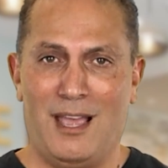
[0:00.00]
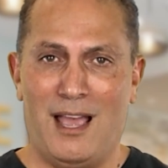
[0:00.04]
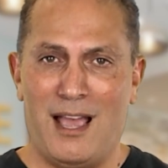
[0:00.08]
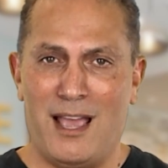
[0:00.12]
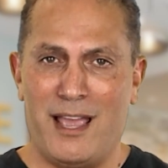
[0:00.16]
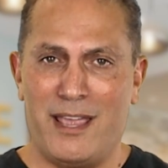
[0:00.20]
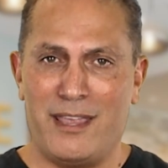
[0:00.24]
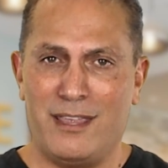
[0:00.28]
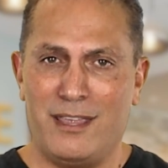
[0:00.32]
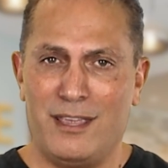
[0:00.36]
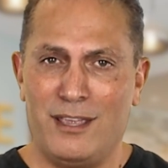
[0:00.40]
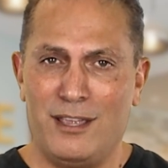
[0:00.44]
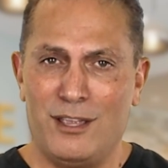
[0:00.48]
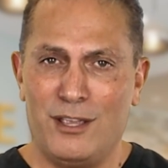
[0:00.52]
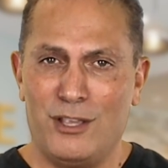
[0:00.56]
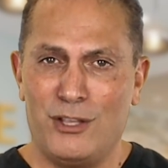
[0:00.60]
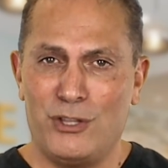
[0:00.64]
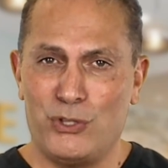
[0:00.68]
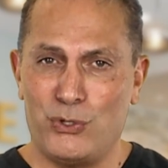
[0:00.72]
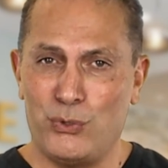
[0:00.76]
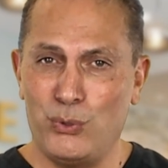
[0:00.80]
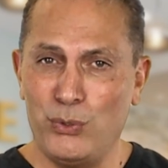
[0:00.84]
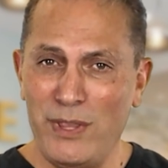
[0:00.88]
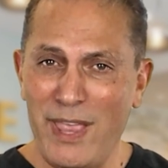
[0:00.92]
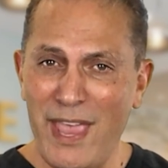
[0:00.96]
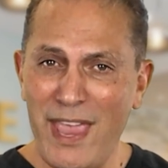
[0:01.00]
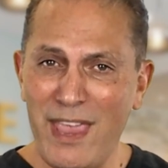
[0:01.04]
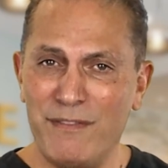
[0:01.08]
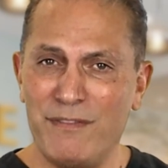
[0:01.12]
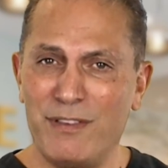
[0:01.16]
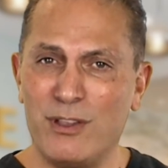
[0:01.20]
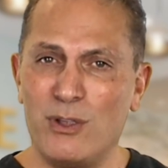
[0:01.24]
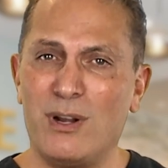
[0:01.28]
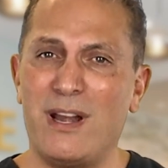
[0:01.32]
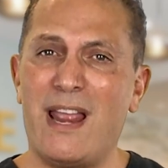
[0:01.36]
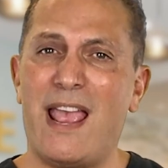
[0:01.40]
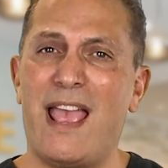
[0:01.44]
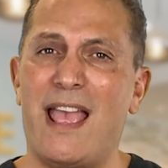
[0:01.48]
Hi, today we're
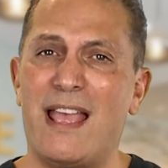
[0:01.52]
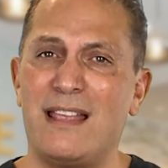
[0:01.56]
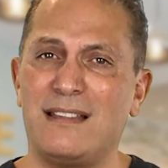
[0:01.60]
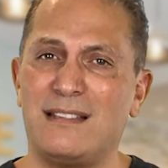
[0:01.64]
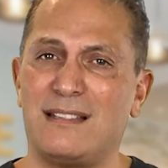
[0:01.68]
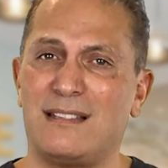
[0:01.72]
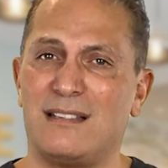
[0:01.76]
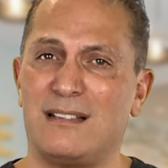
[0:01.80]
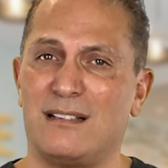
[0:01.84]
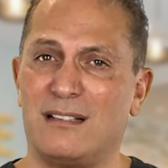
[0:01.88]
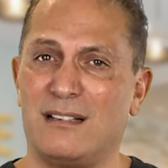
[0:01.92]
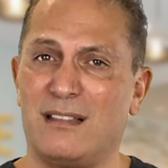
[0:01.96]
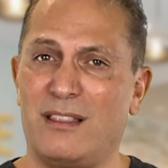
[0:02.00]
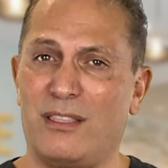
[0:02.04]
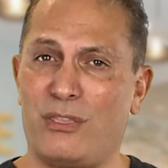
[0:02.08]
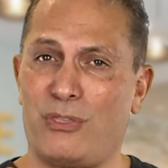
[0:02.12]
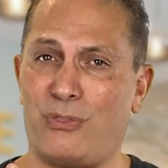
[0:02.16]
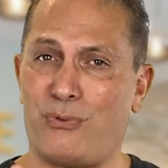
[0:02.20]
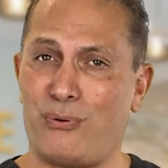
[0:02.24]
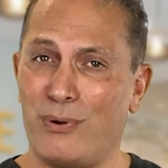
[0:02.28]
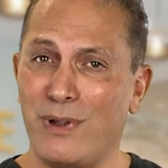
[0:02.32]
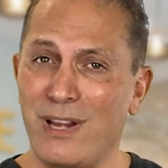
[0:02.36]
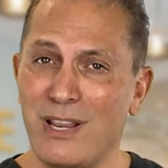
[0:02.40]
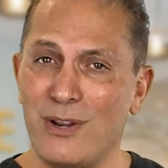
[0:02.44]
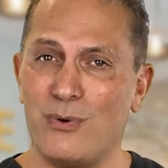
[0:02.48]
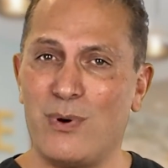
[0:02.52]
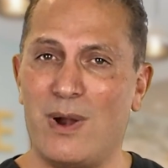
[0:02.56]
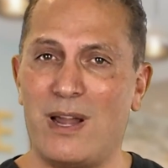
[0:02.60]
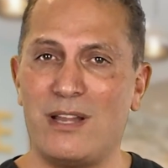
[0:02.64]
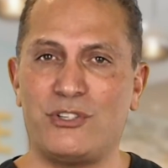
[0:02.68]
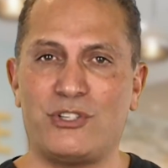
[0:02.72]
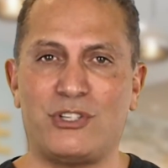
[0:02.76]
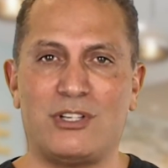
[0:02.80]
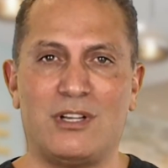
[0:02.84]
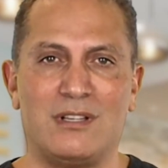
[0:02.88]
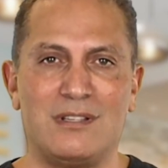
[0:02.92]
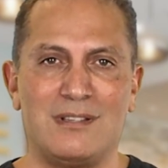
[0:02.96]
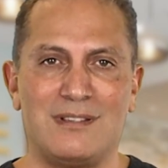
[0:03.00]
going to answer three
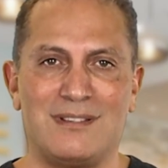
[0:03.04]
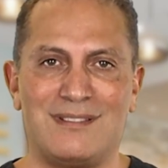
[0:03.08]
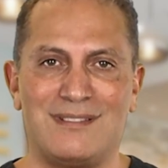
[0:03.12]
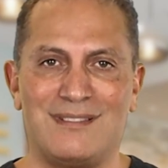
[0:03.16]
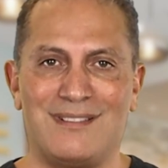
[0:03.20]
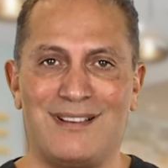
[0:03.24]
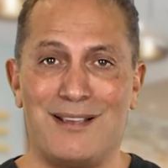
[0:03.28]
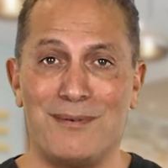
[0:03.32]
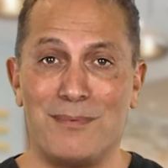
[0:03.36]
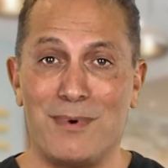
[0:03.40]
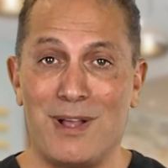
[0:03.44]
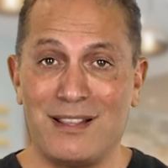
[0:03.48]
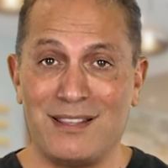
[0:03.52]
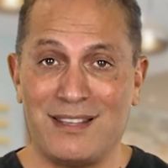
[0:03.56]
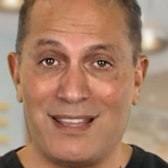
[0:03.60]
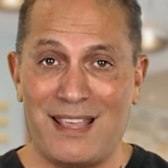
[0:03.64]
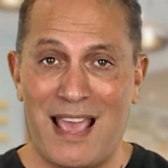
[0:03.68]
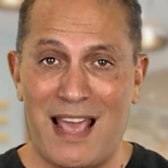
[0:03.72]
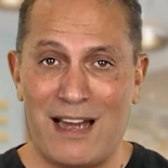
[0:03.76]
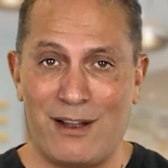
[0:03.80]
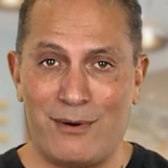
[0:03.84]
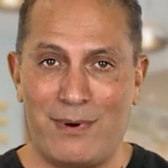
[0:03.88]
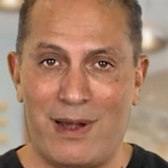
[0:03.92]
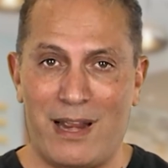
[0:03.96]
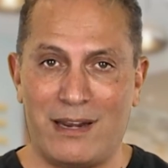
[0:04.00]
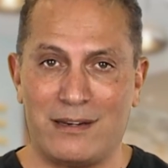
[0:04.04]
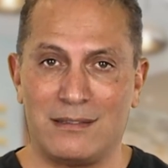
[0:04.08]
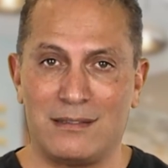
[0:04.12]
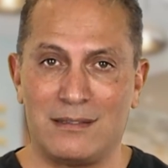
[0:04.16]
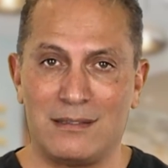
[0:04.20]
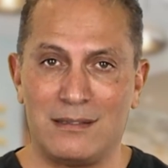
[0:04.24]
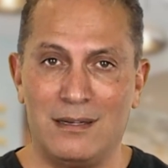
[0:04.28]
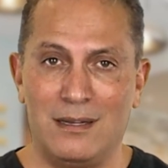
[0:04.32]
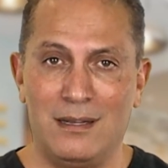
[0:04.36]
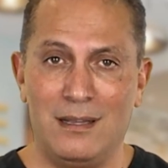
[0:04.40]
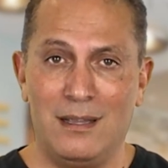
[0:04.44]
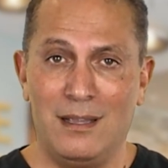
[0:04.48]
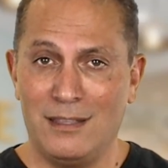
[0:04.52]
questions about cataracts.